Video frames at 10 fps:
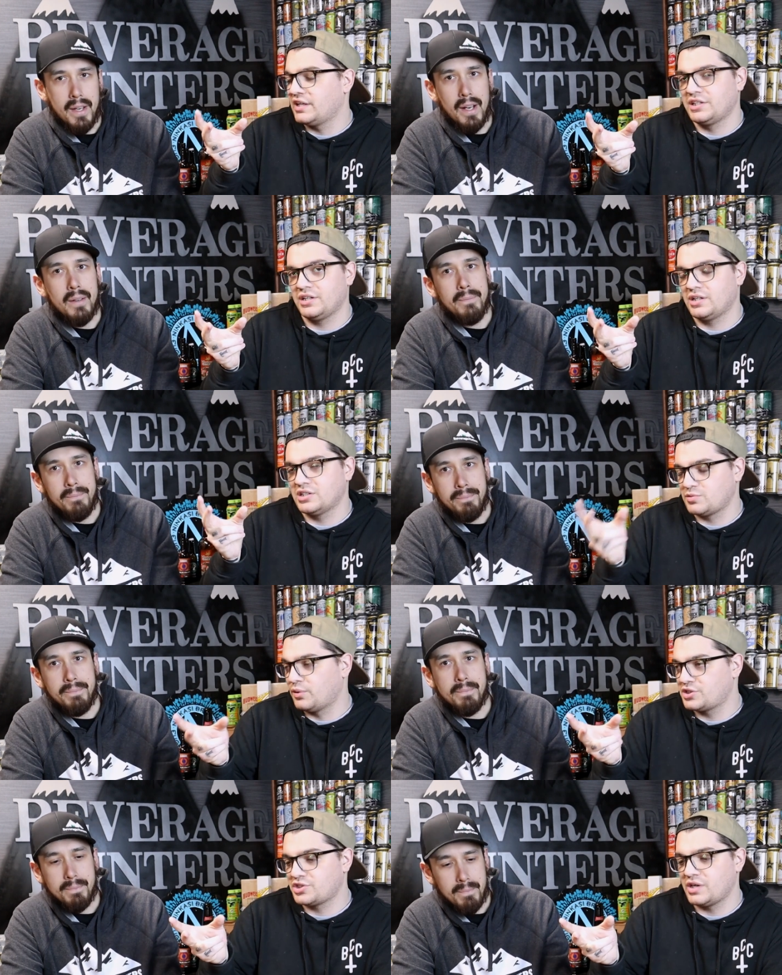Speaker 1: the yeah. the
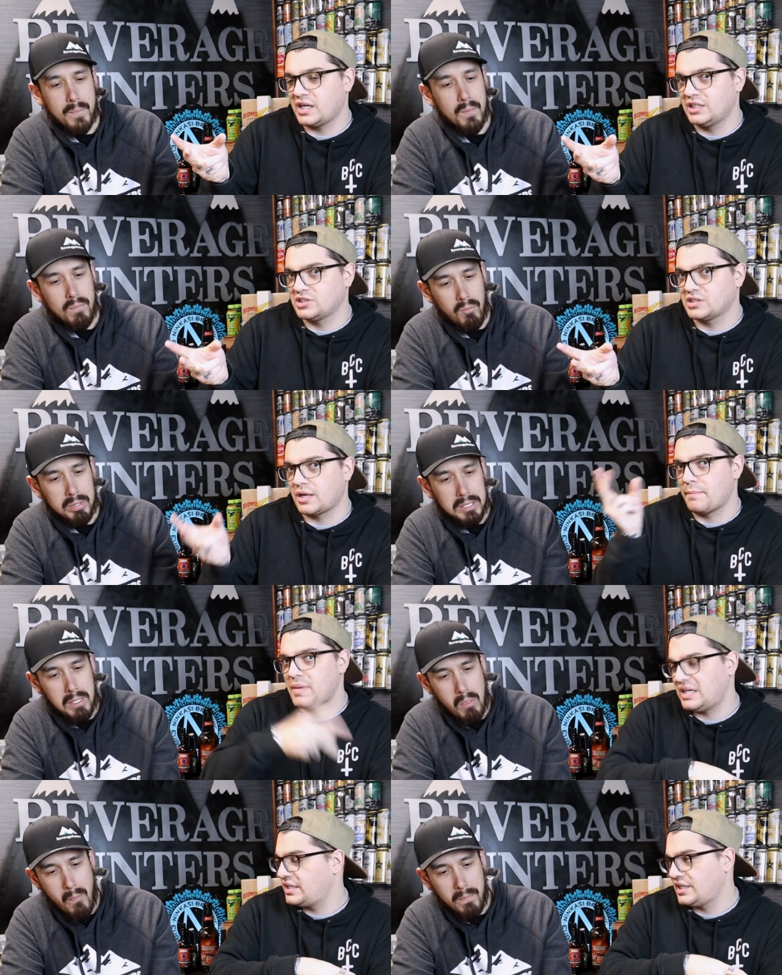sports drink and just like
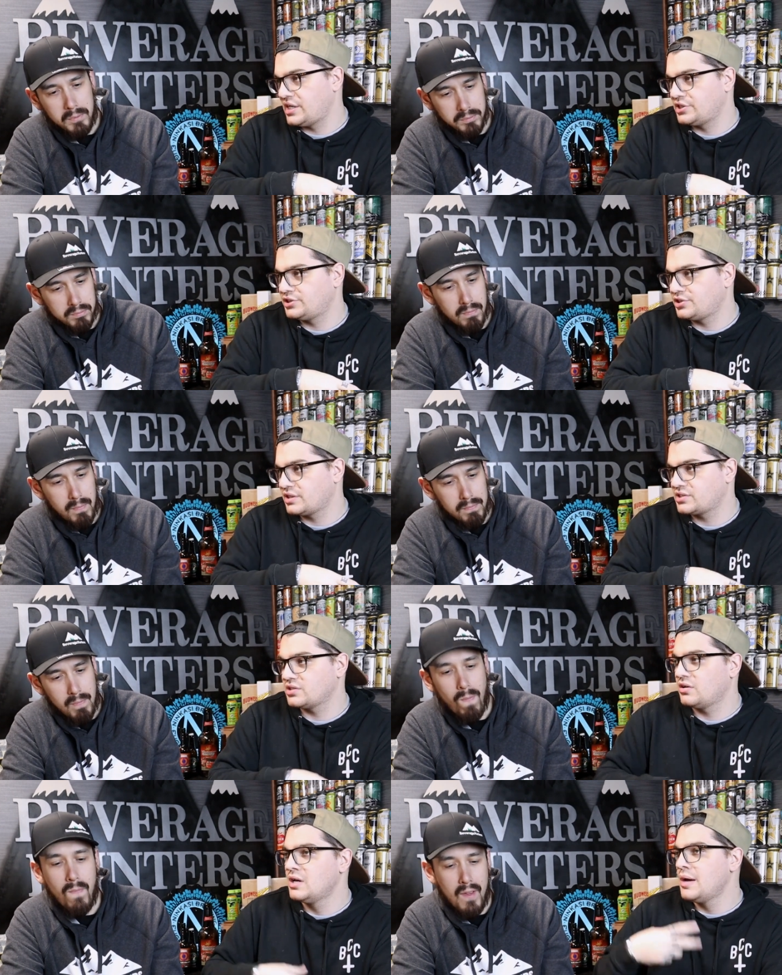made it an energy drink.
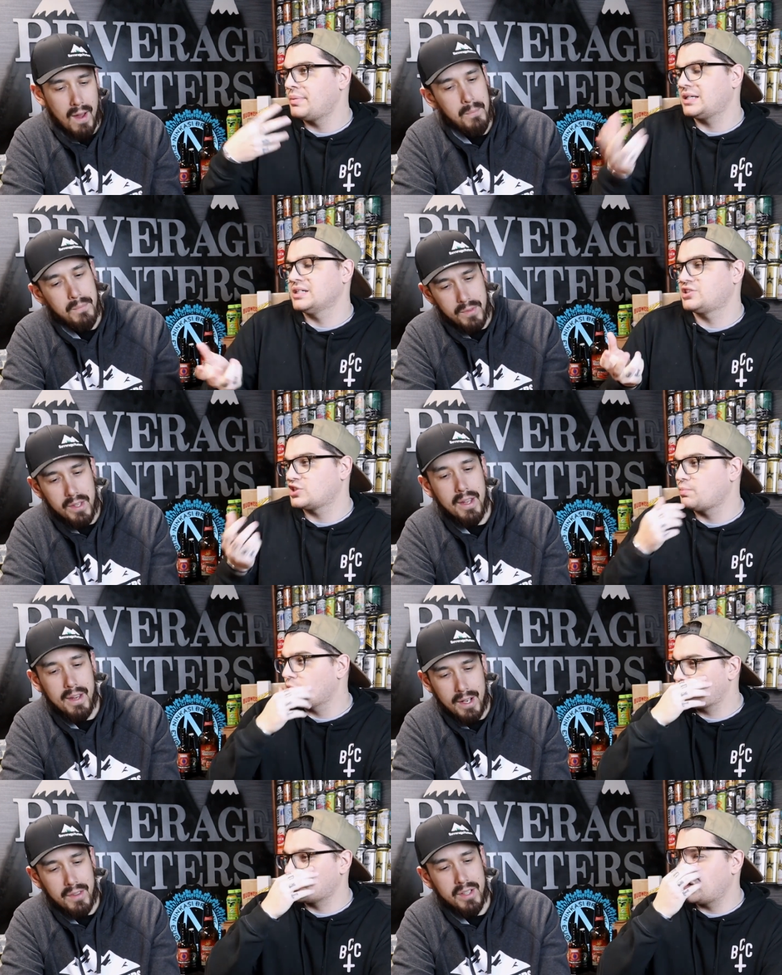So because the
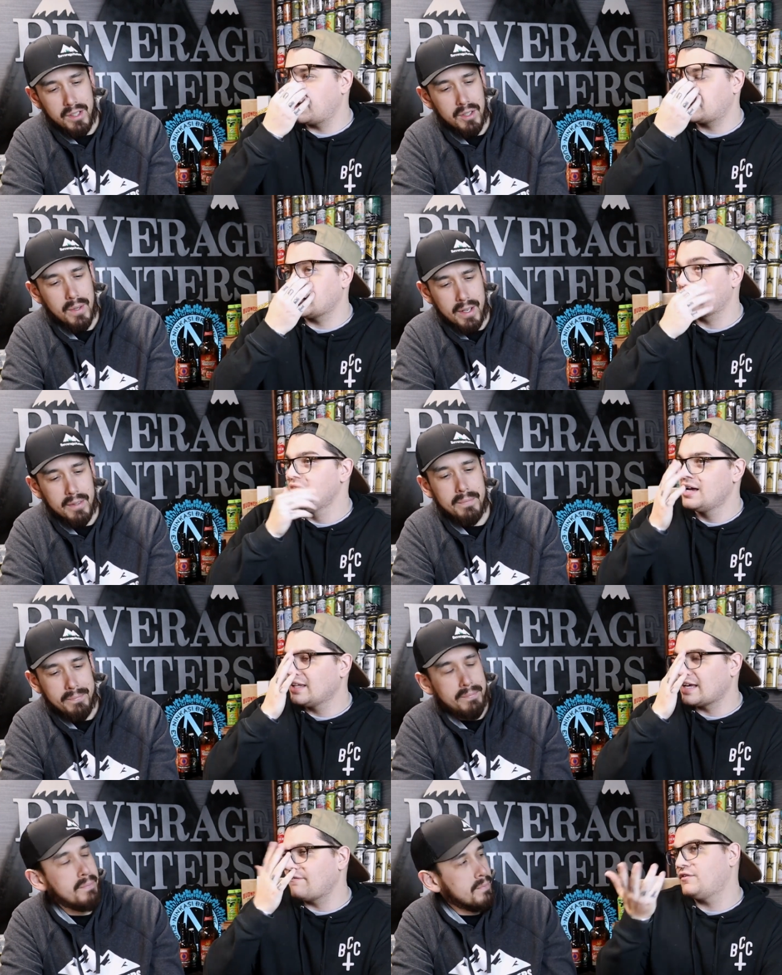sports yeah, drinks like right.
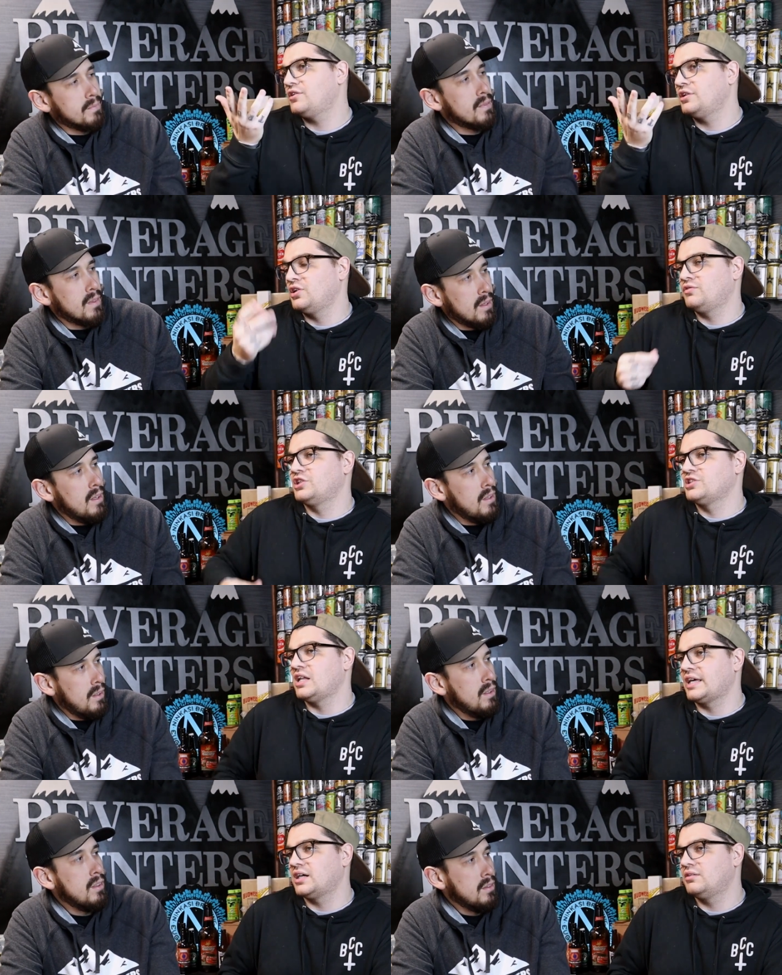like if you you know there's not
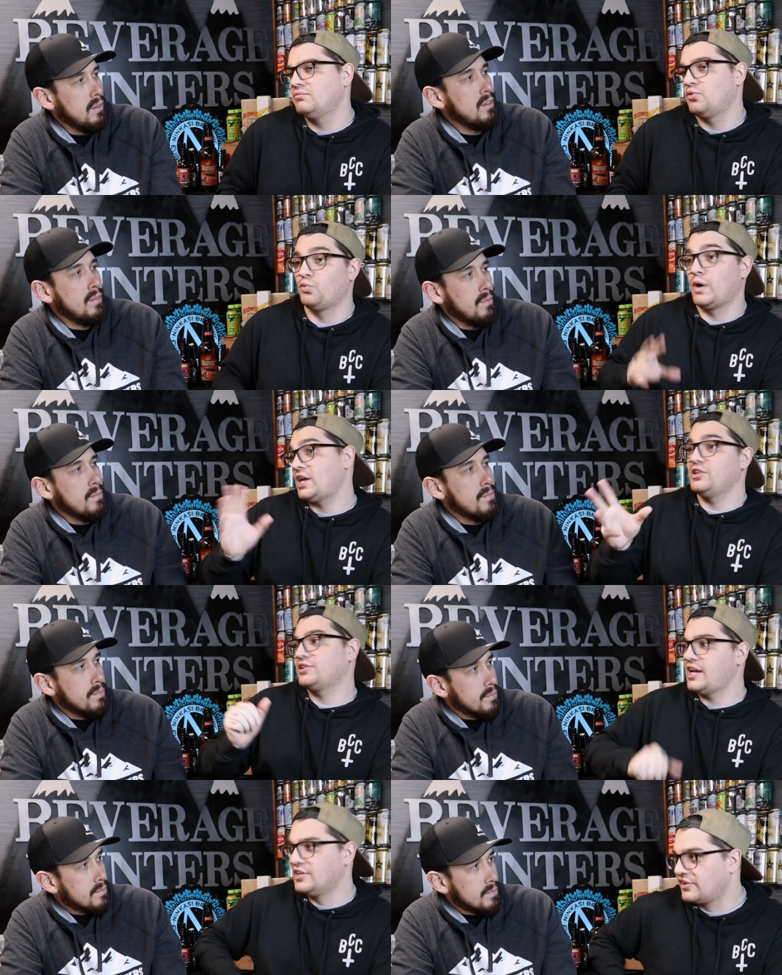like a regular
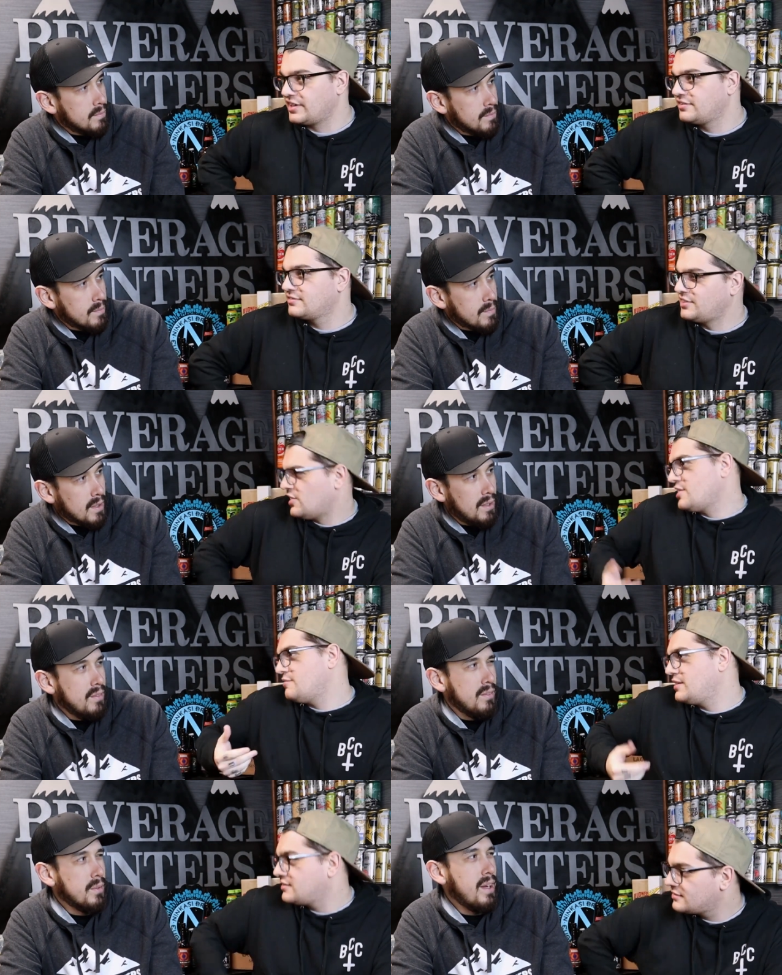Gatorade. You know what I
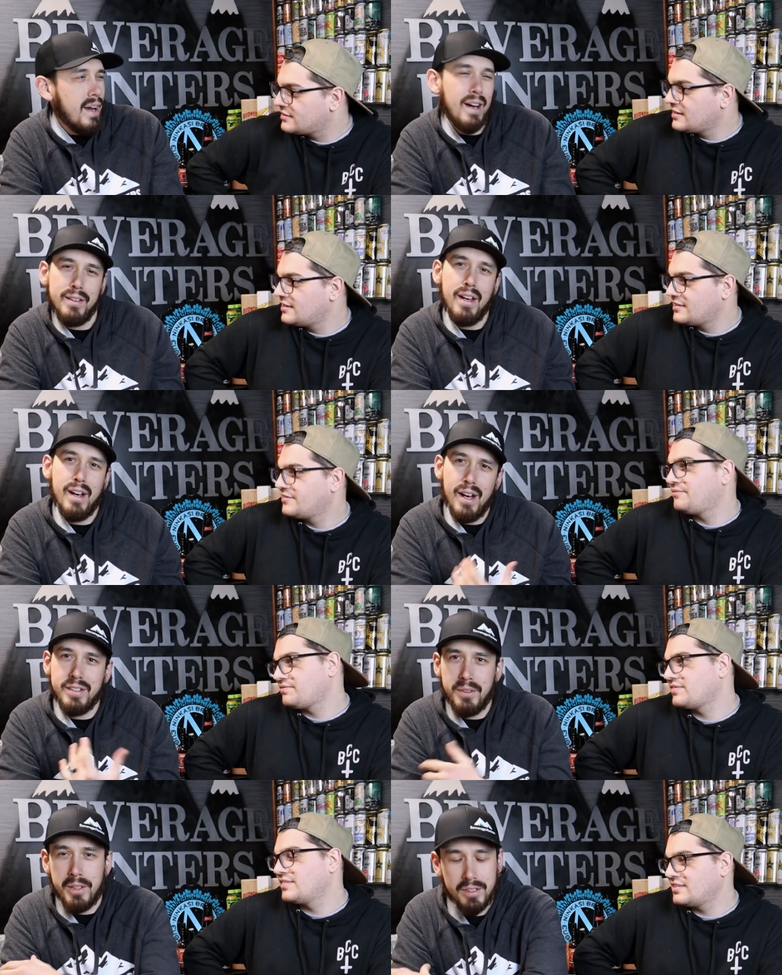mean? Yeah, yeah, I
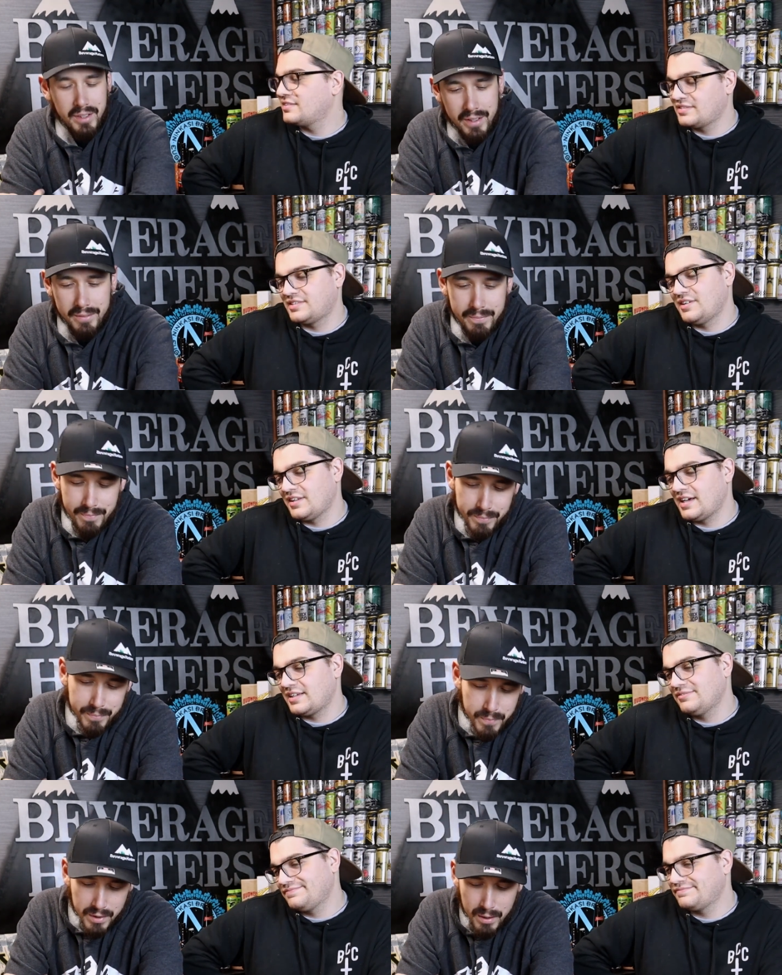see what you're saying. So
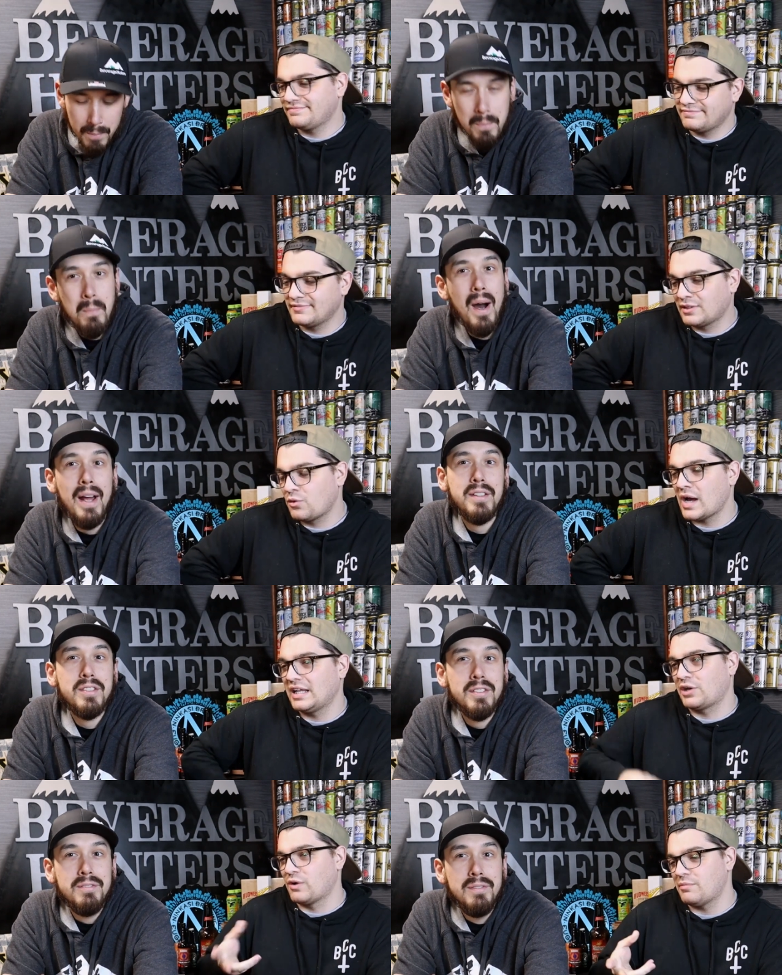like but kind of
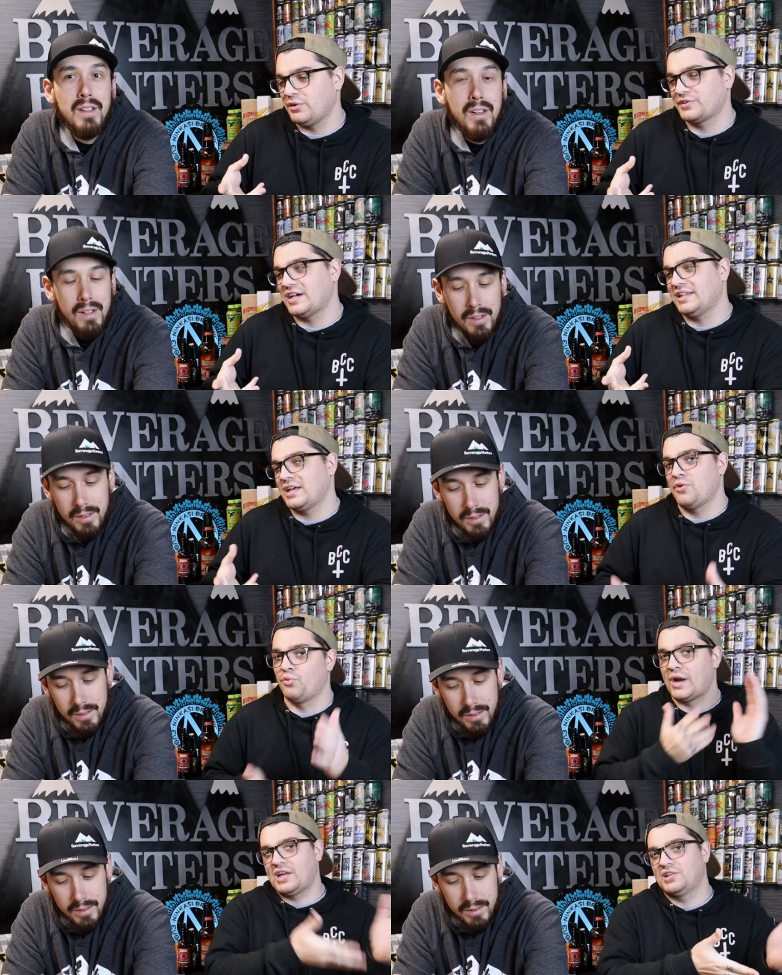like Red Bull's got like
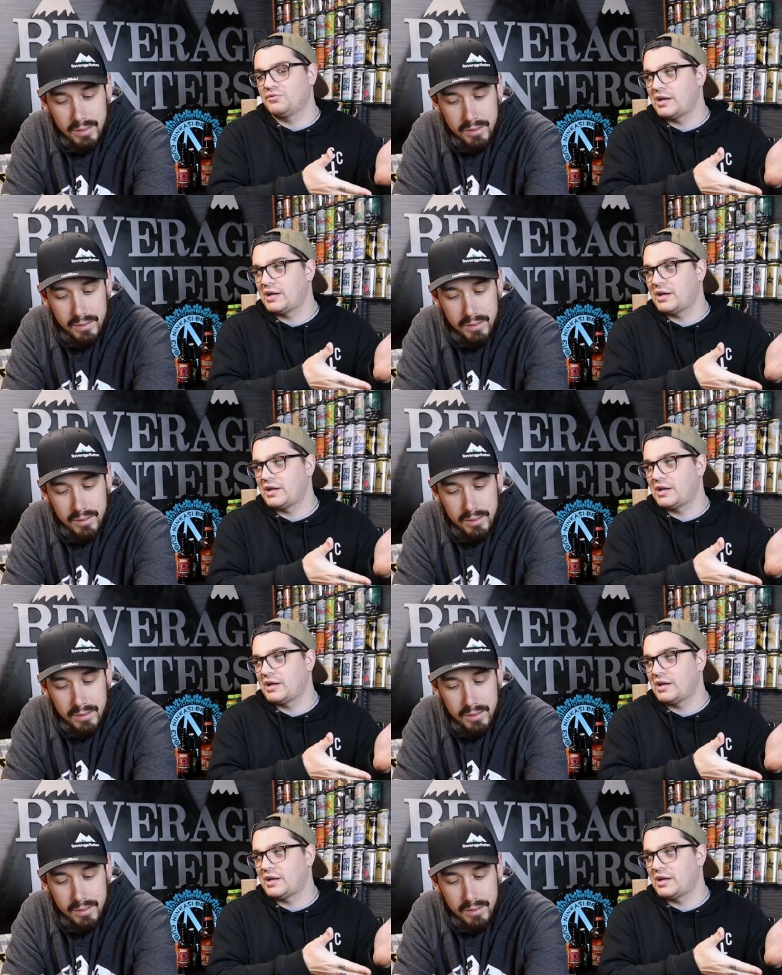regular